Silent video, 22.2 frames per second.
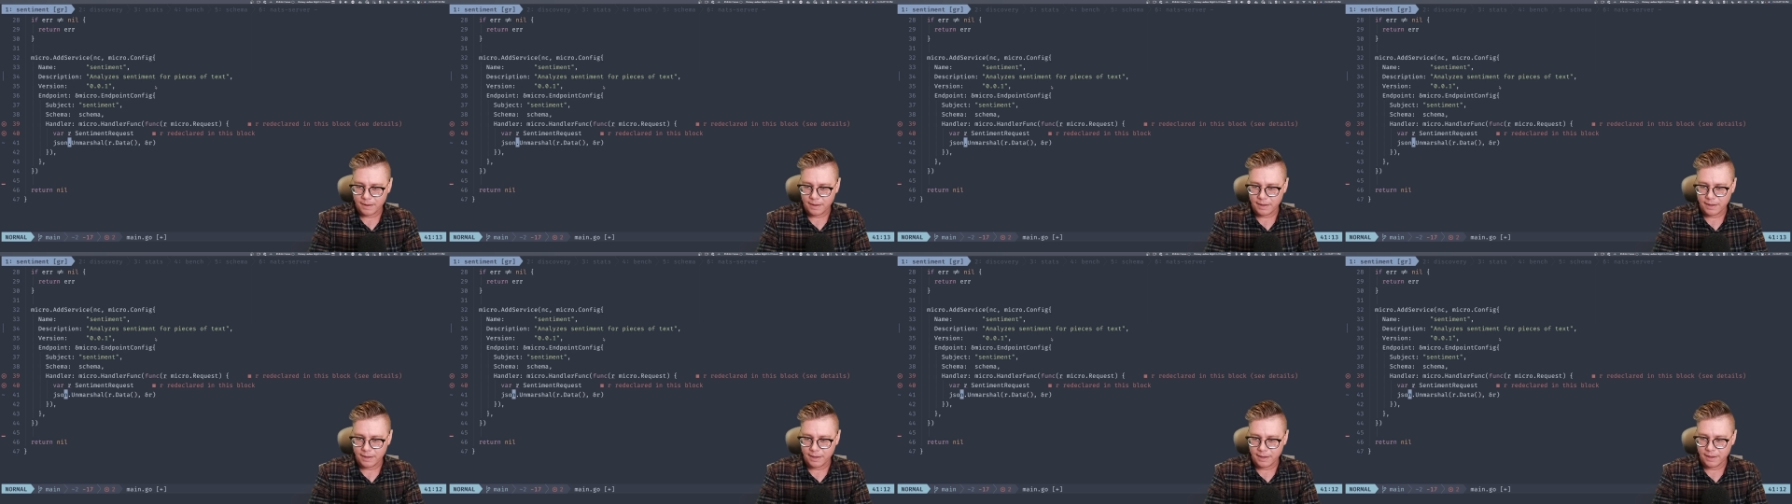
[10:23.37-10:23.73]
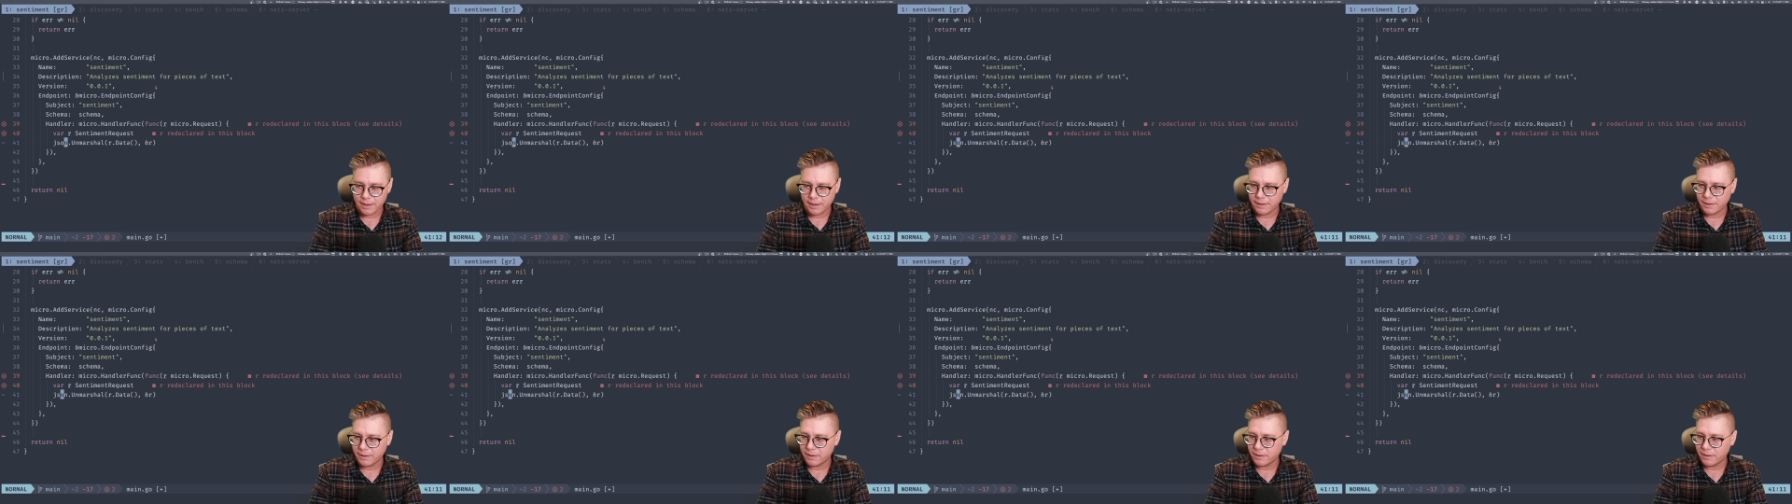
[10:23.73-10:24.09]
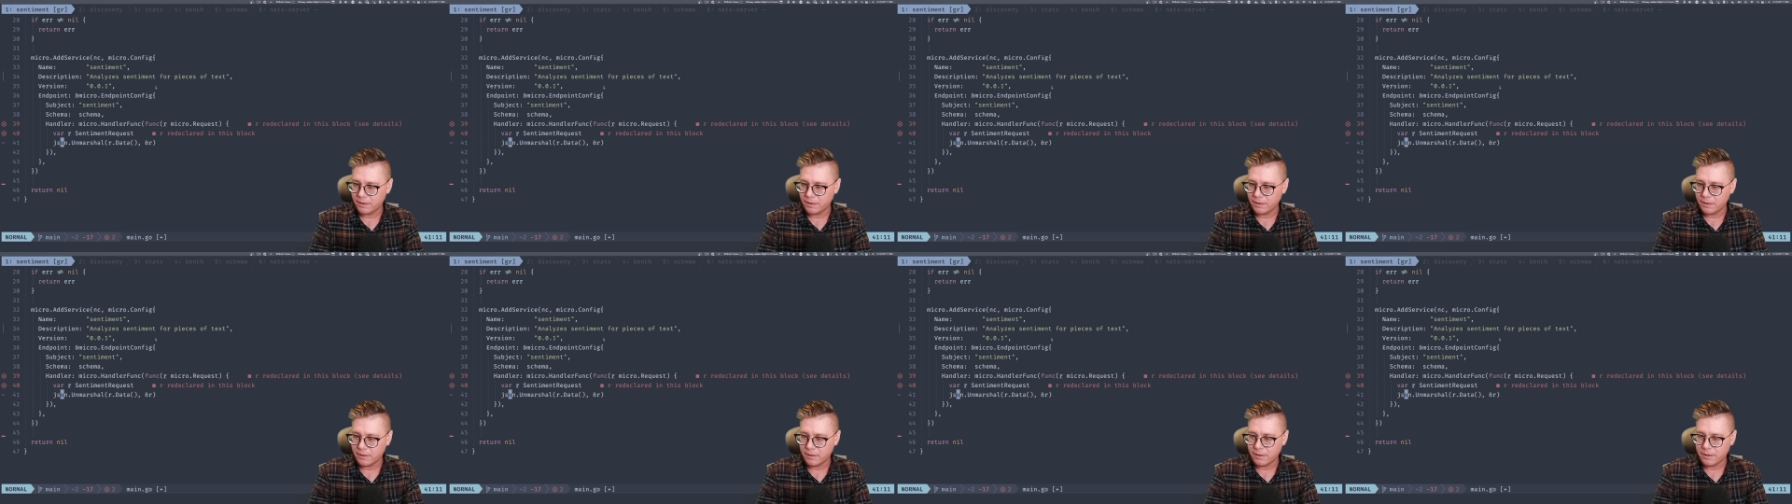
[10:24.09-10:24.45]
And
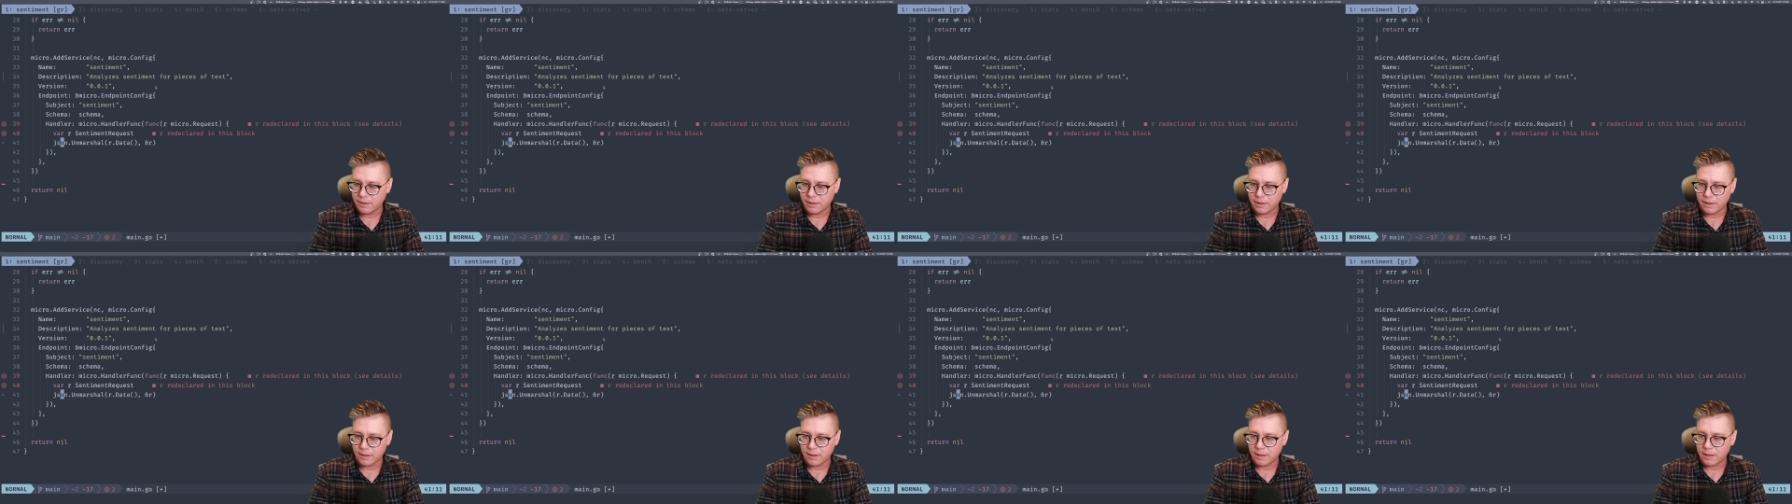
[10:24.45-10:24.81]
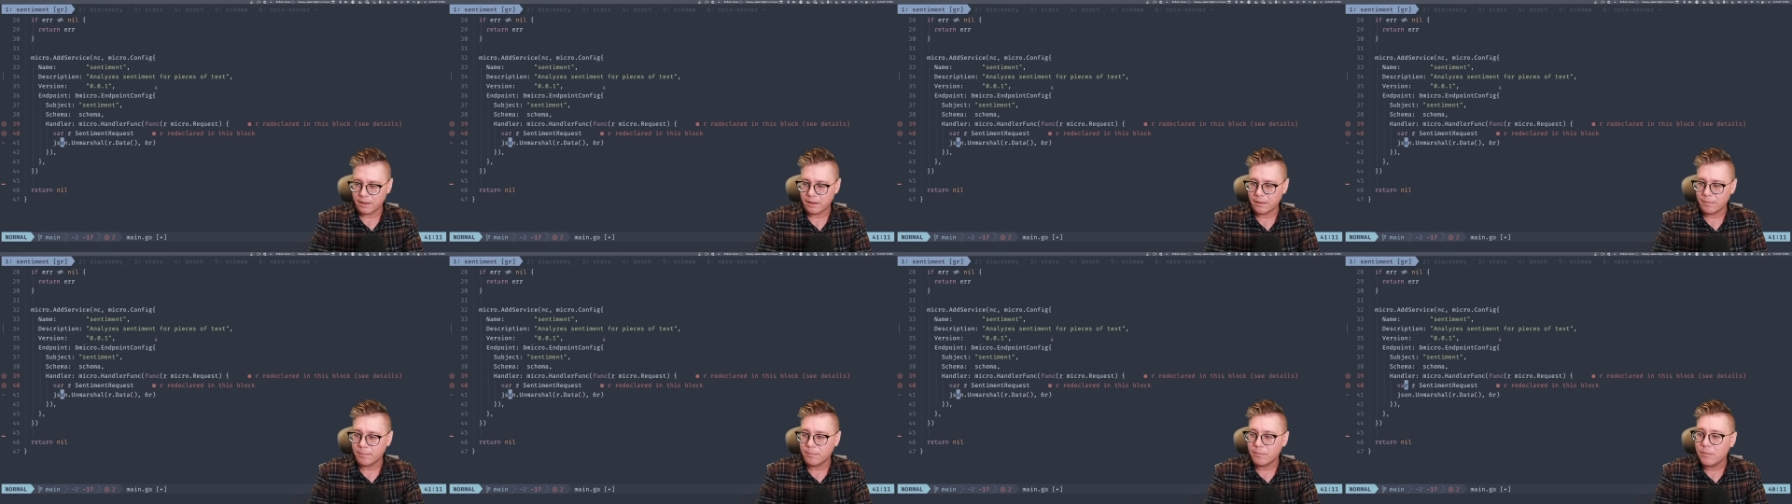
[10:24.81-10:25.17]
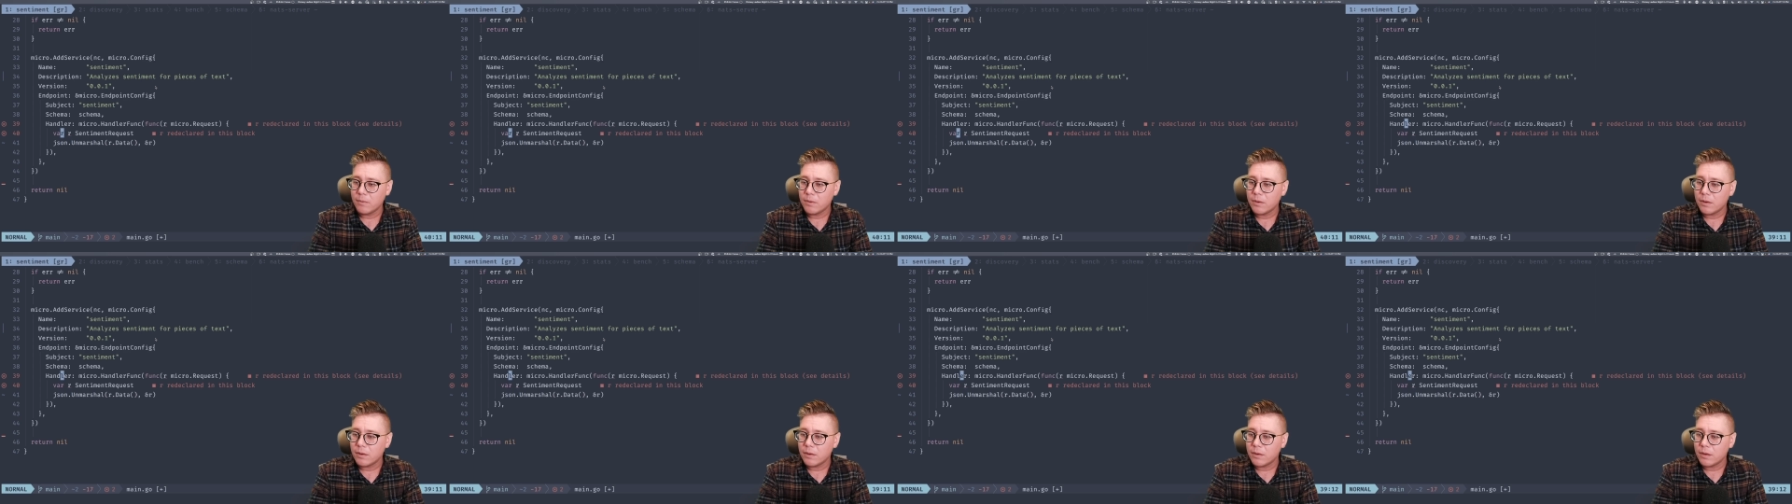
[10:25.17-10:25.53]
oh,
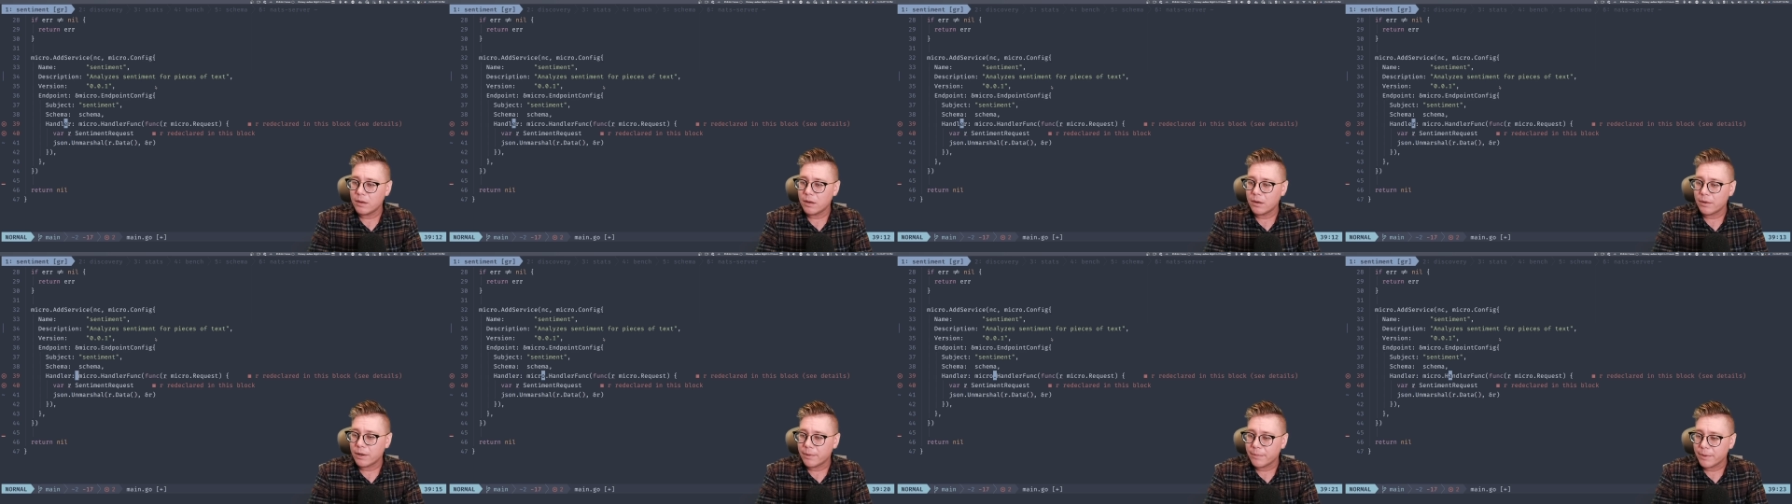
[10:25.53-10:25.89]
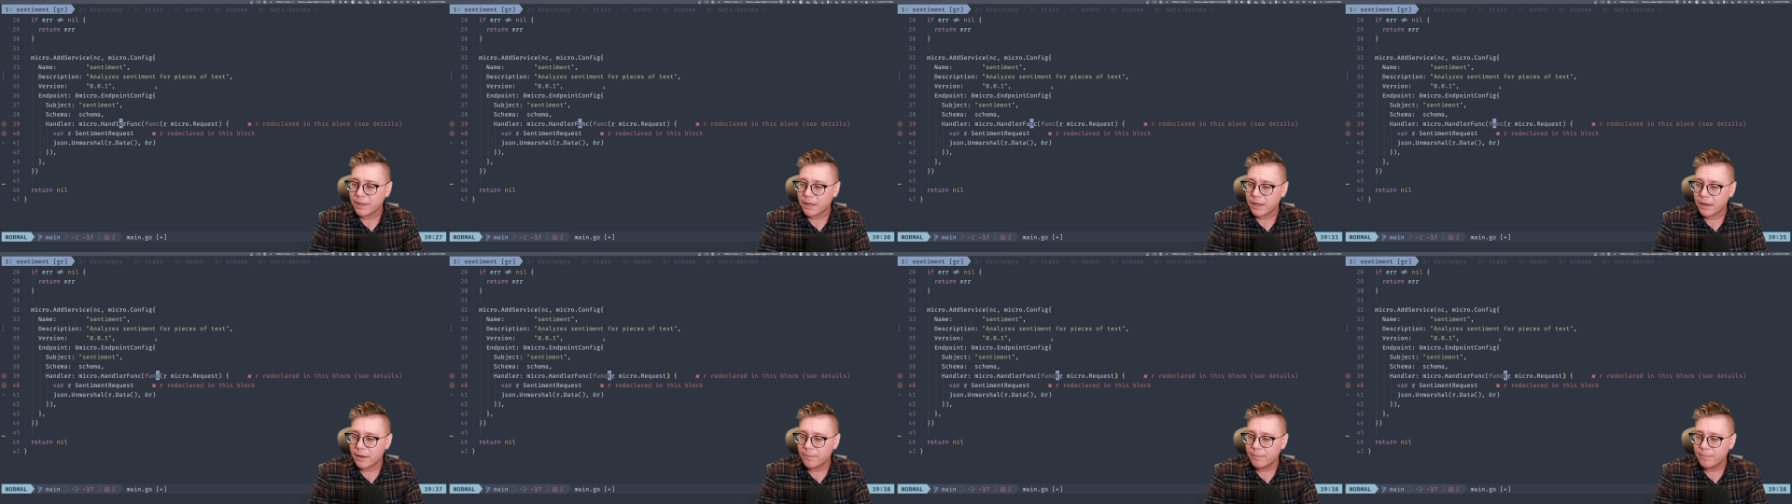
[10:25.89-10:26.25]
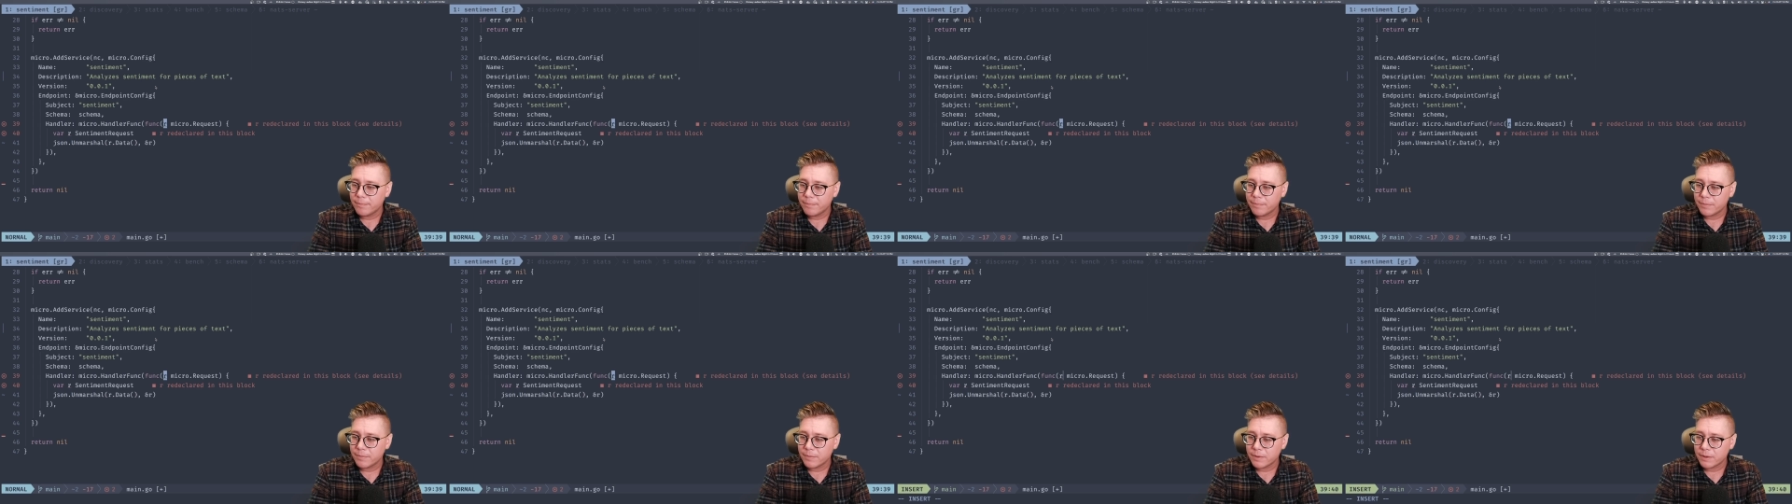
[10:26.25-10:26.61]
here we go.
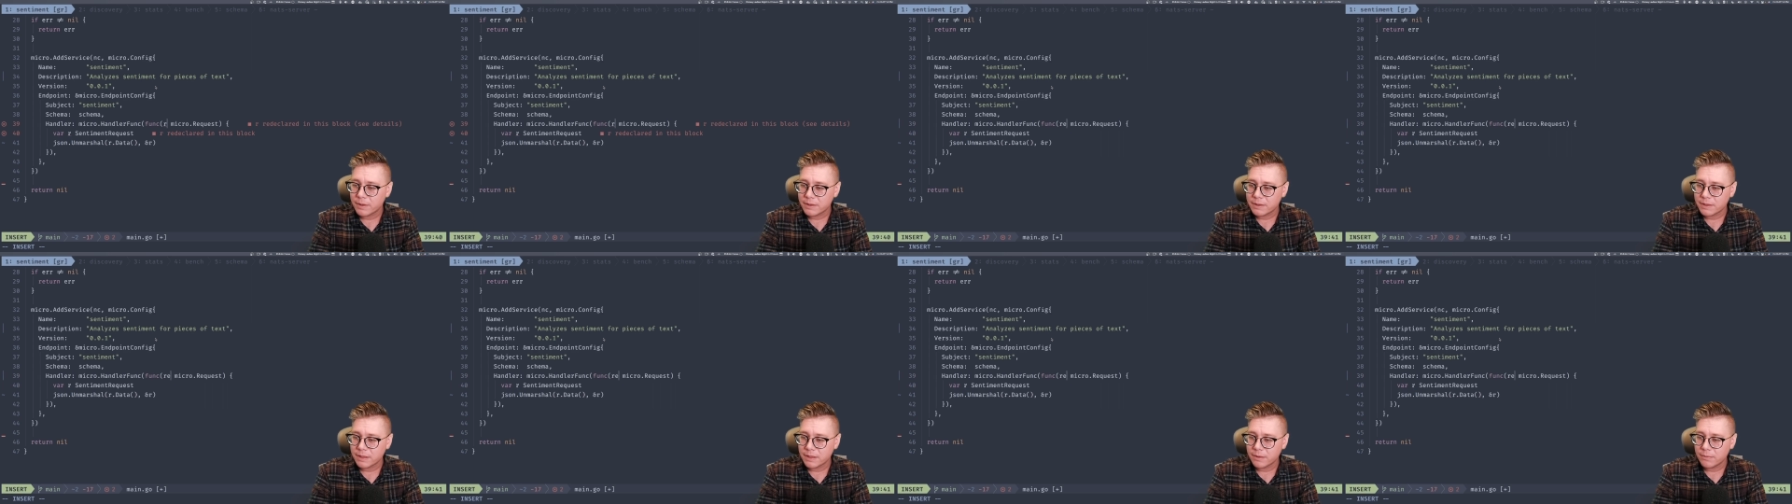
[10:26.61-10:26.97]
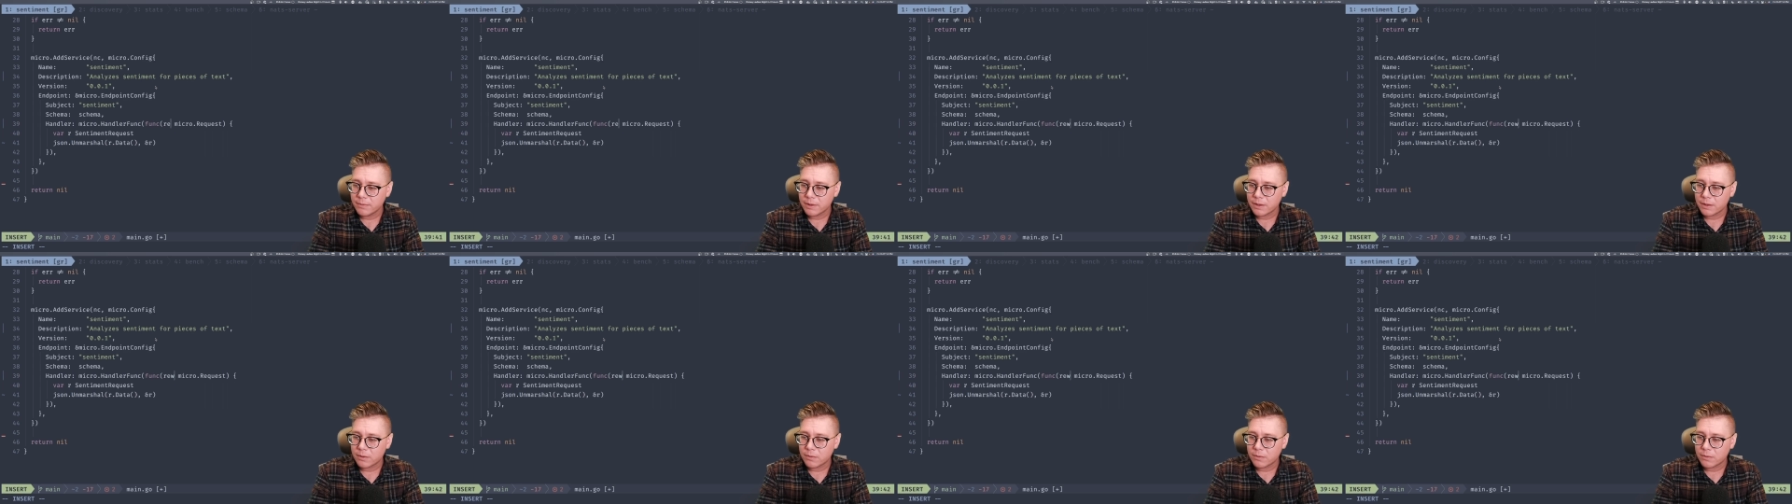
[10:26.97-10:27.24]
Let's see.